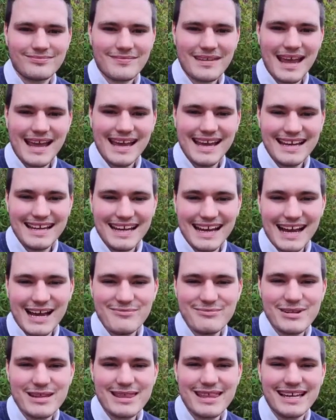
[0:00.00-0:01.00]
Hey,
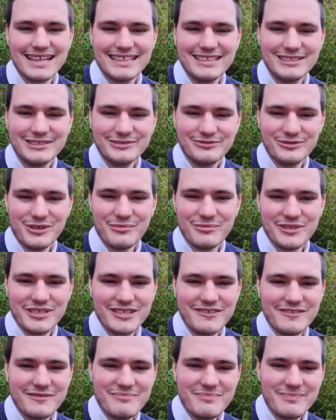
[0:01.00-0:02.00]
I'm Nathaniel from
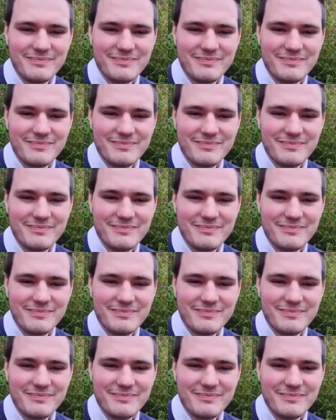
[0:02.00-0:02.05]
Durham.